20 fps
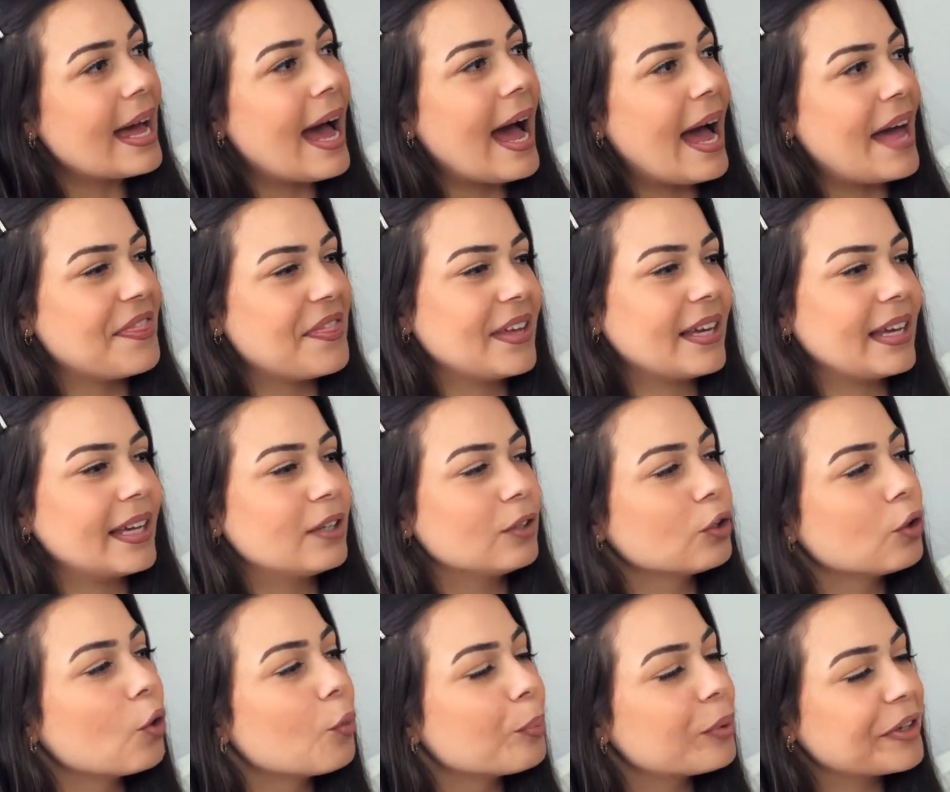I think it'll
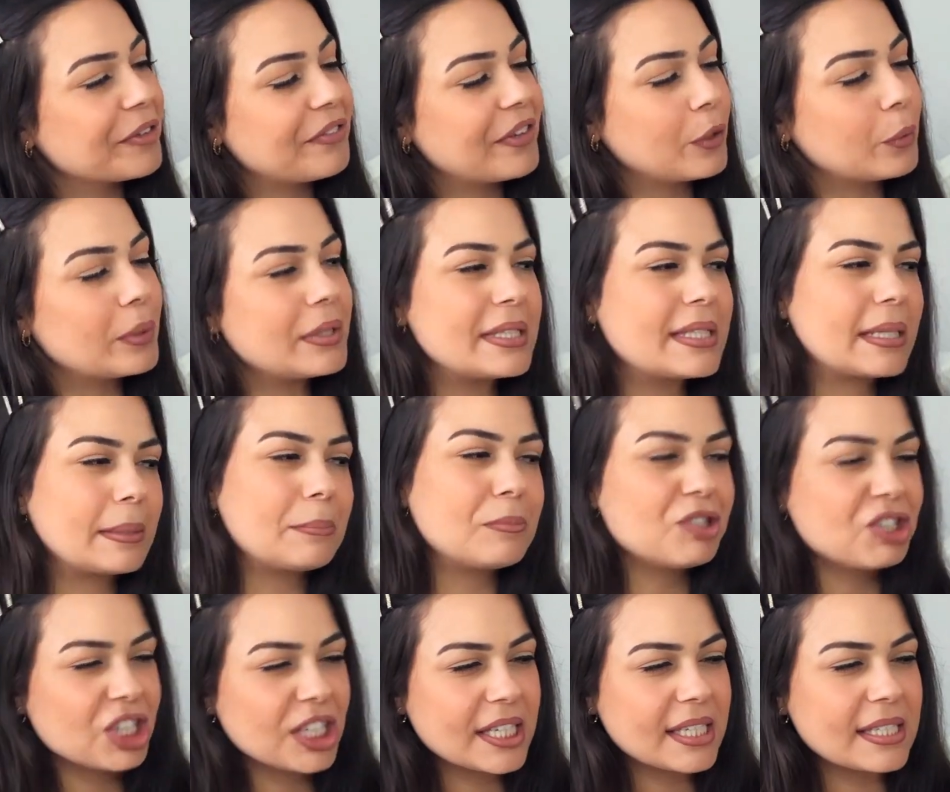go perfect with some
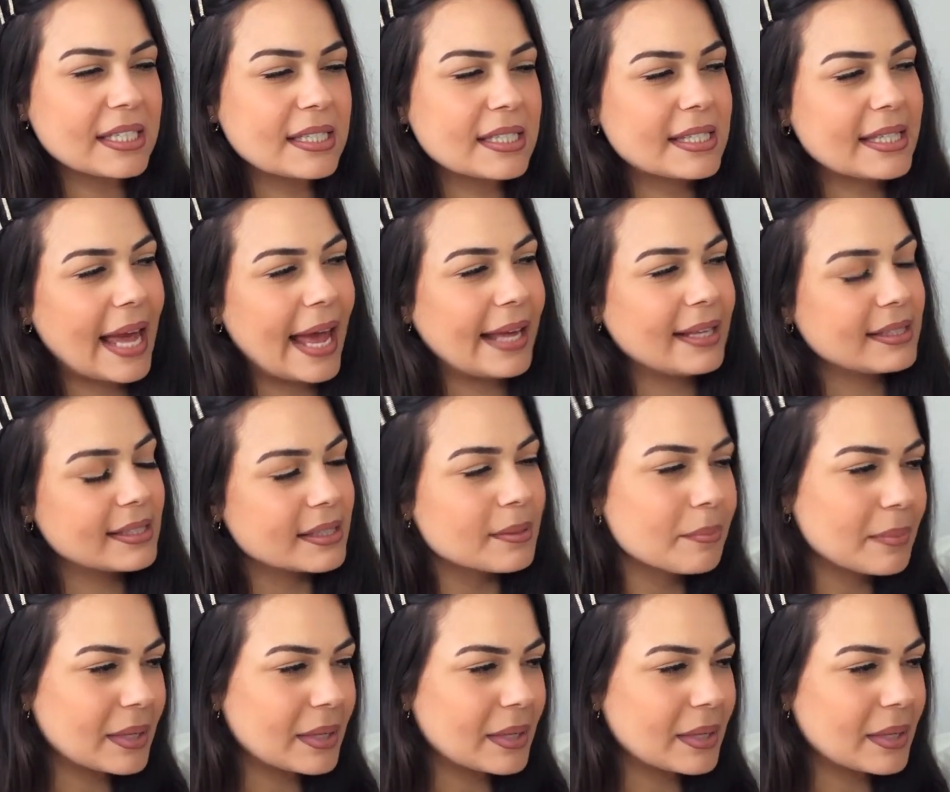jeans and some